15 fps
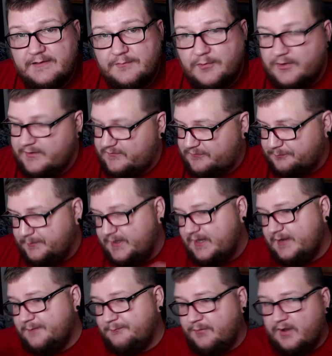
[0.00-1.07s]
We're in this
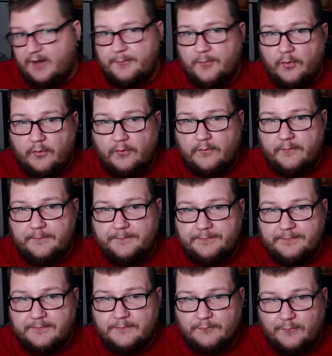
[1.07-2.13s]
big bubble
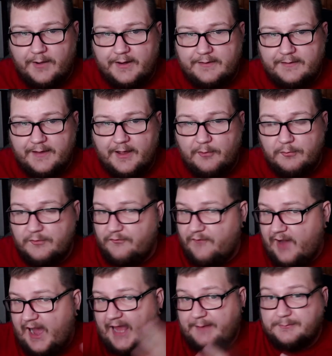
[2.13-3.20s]
right now with
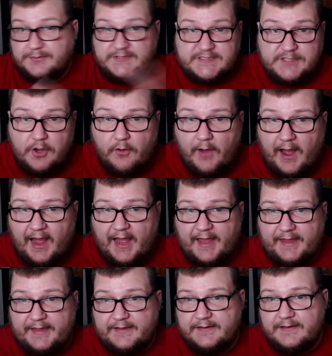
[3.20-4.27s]
hype so
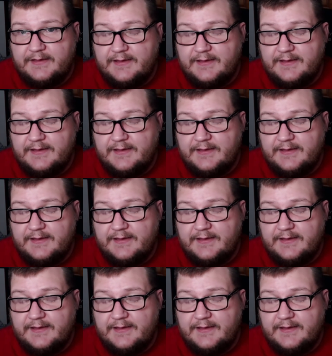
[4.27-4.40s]
high.